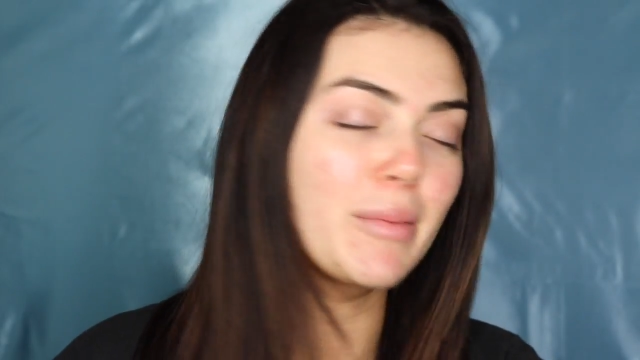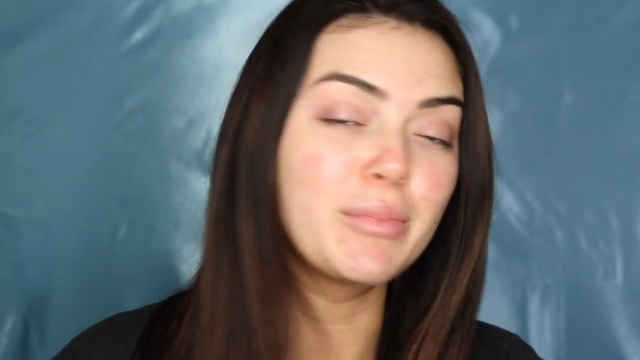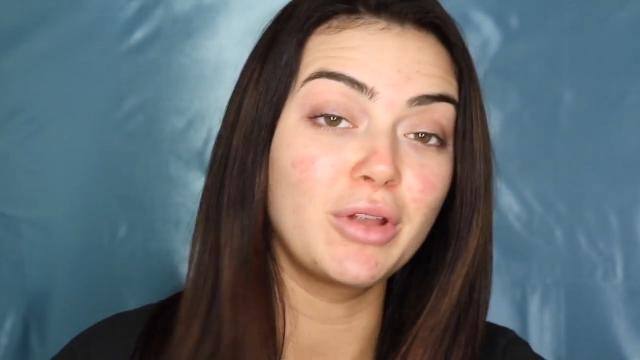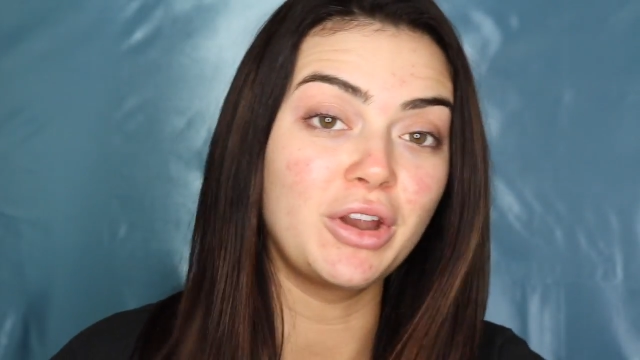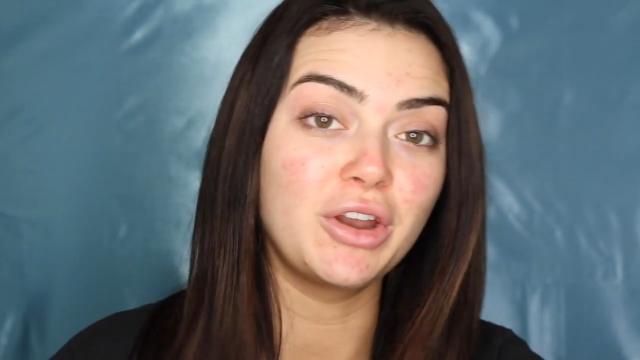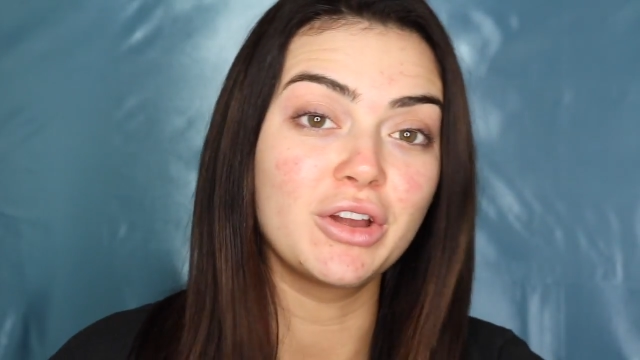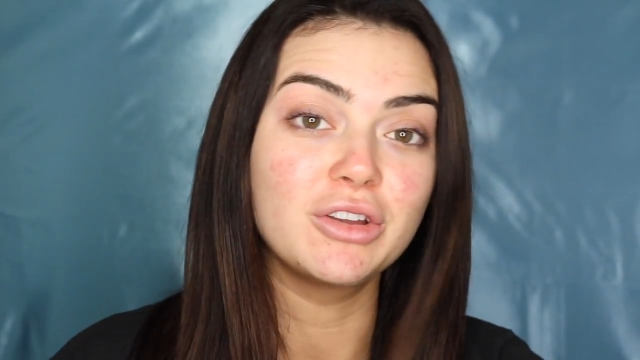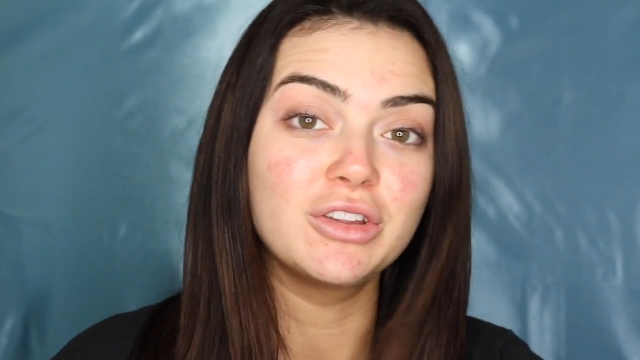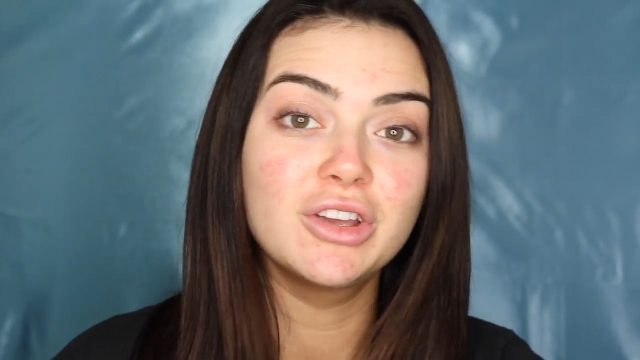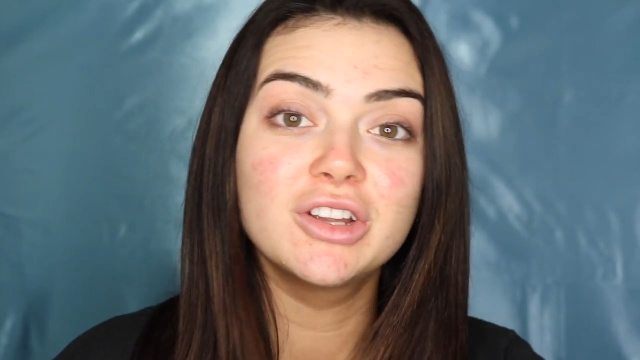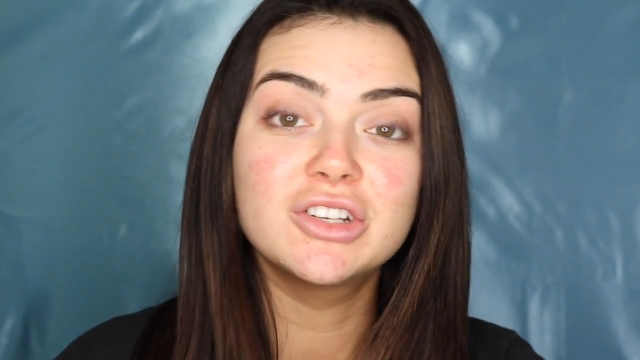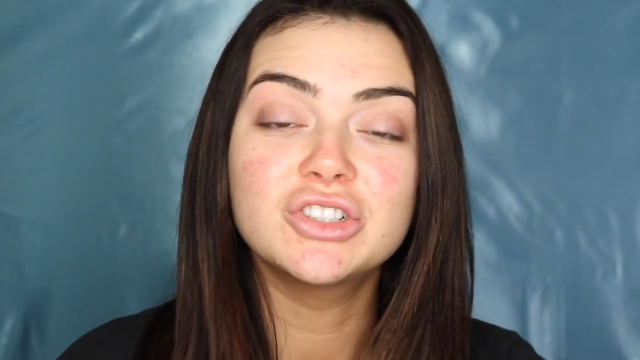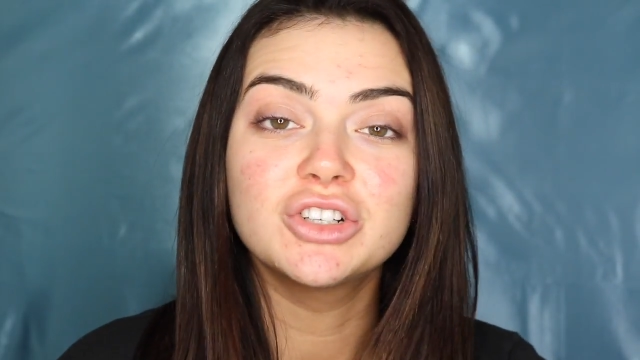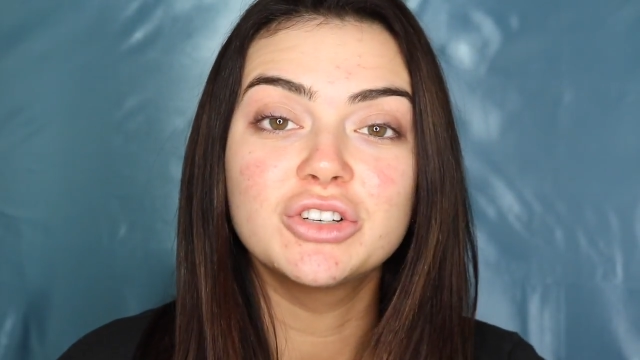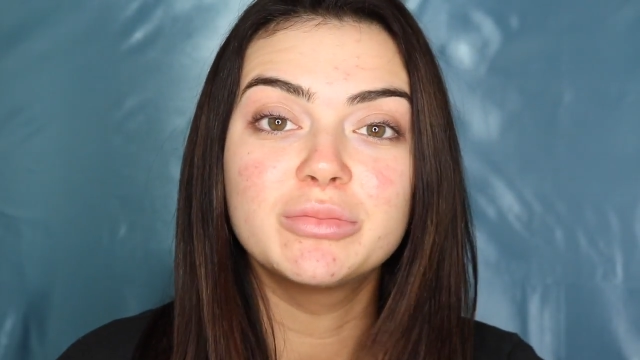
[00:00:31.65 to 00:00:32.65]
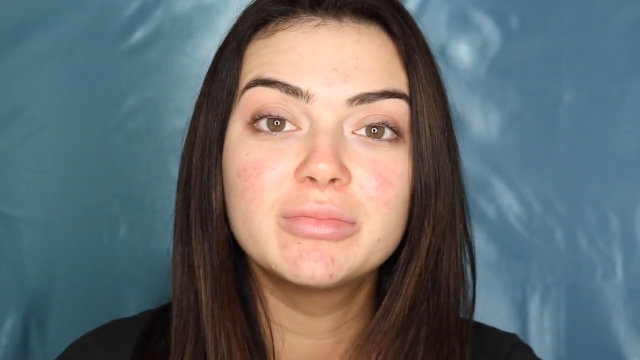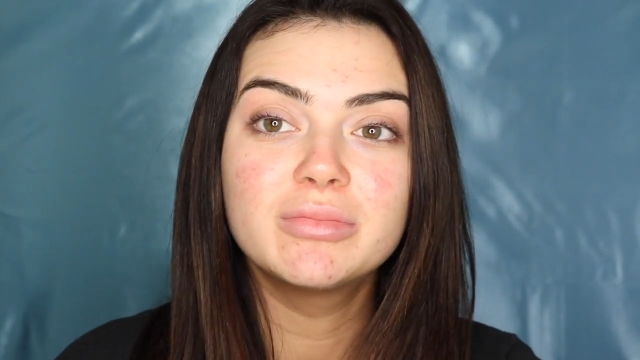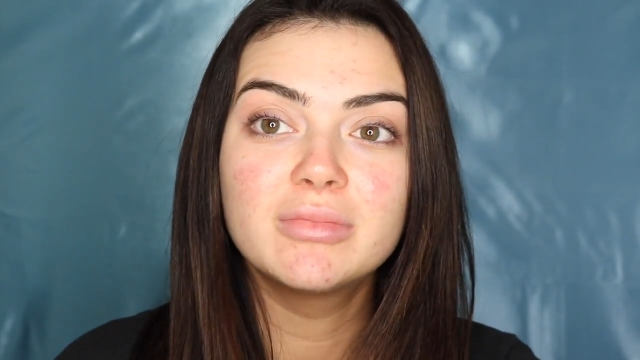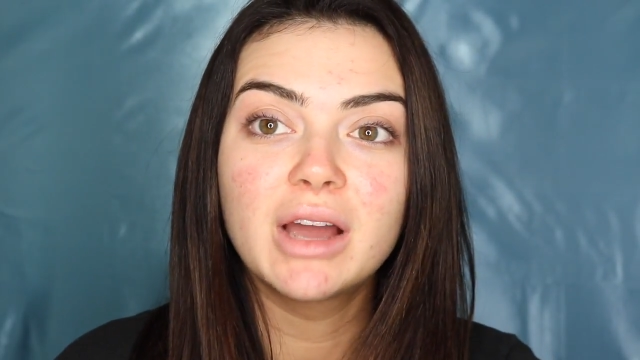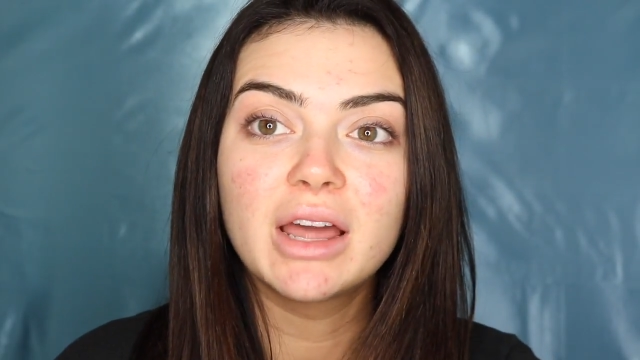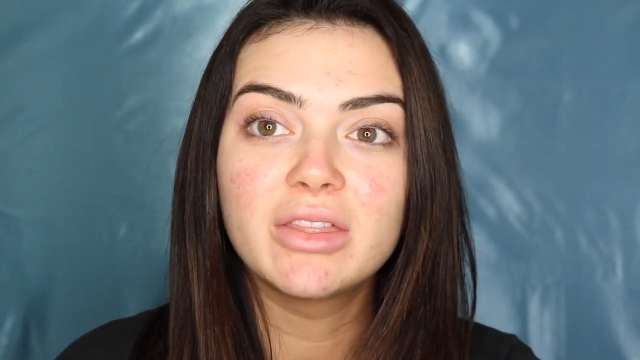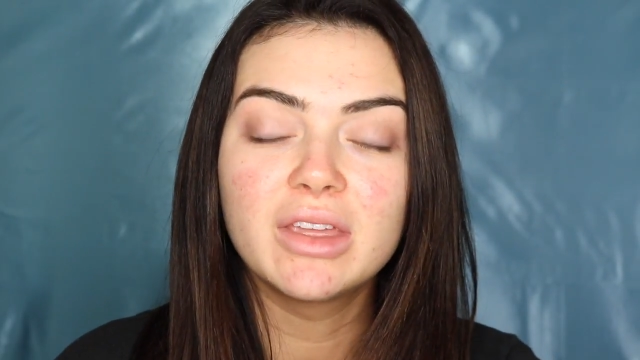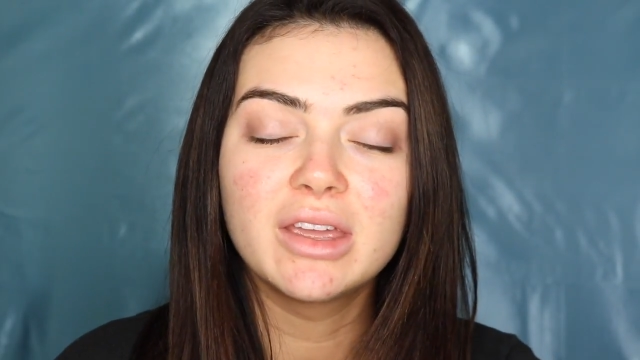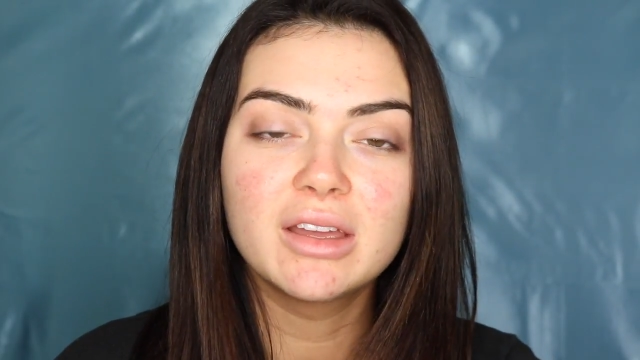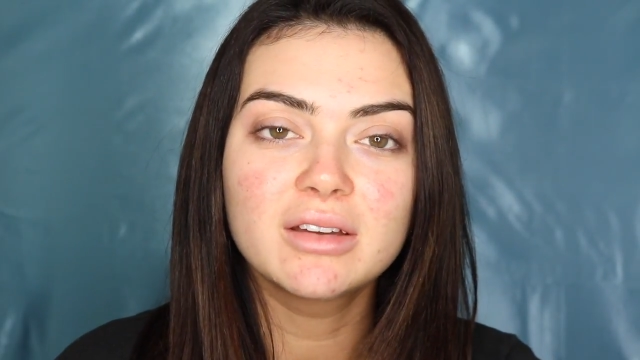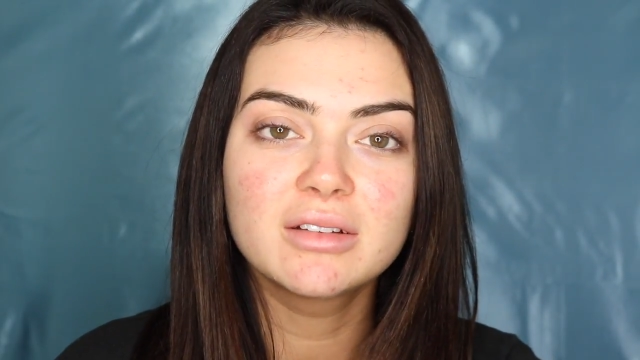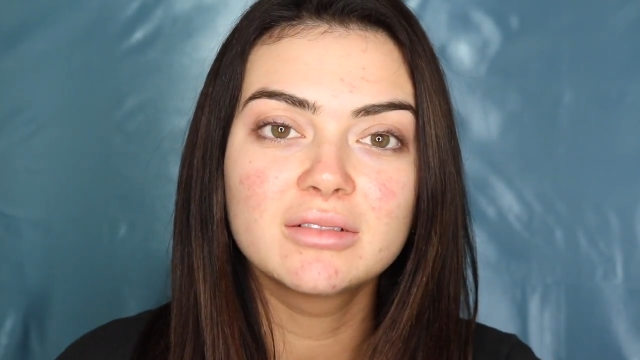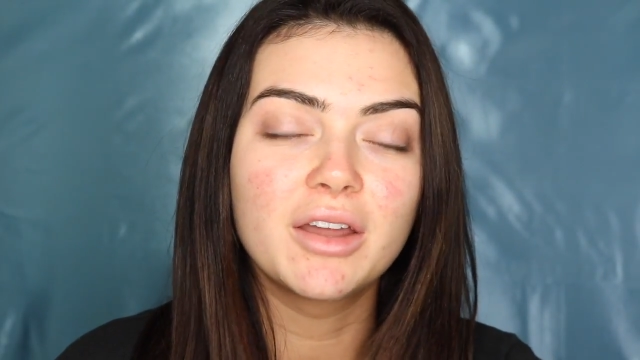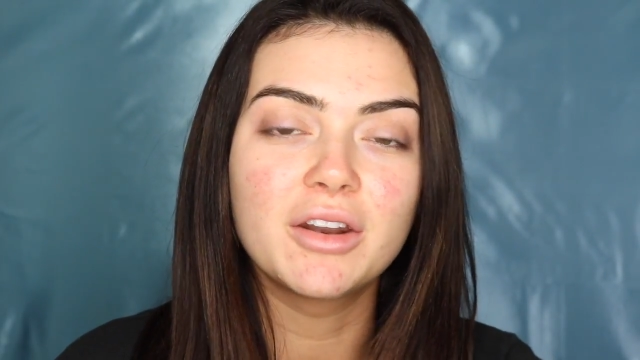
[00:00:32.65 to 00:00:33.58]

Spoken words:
uploading on YouTube, I think.